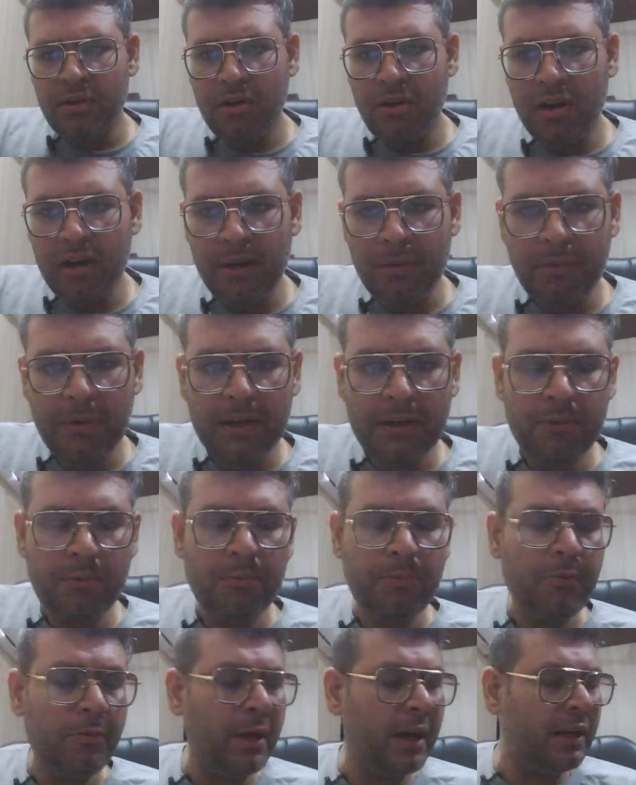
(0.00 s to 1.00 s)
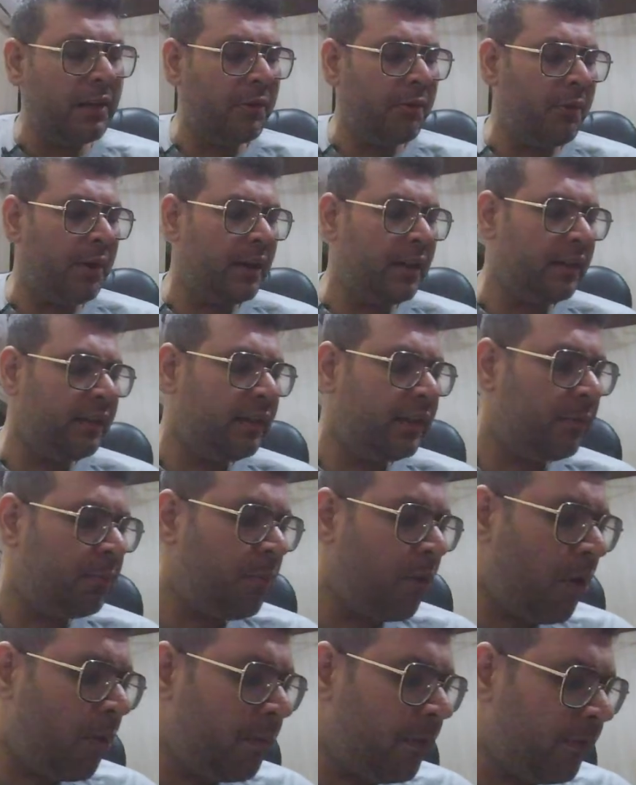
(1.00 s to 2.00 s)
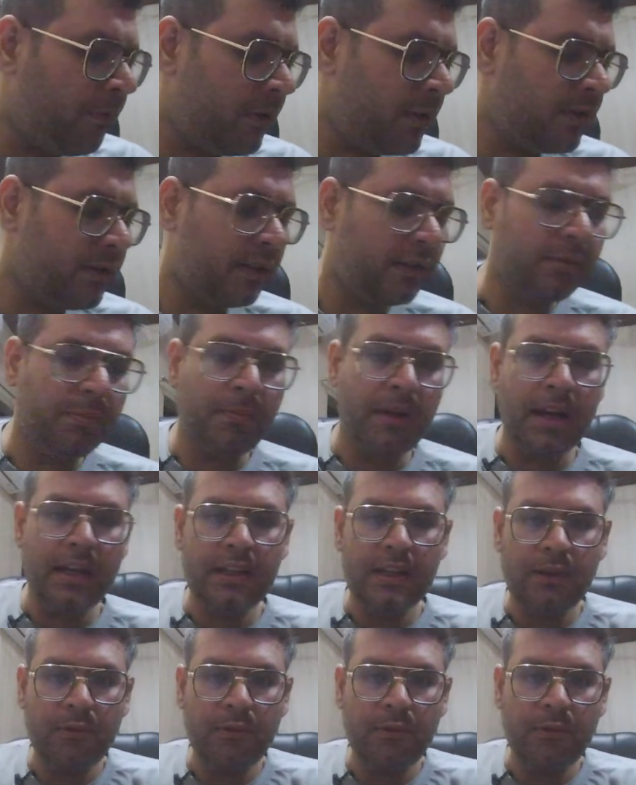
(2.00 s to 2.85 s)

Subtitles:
Okay, what is in Bobby Fischer's mind?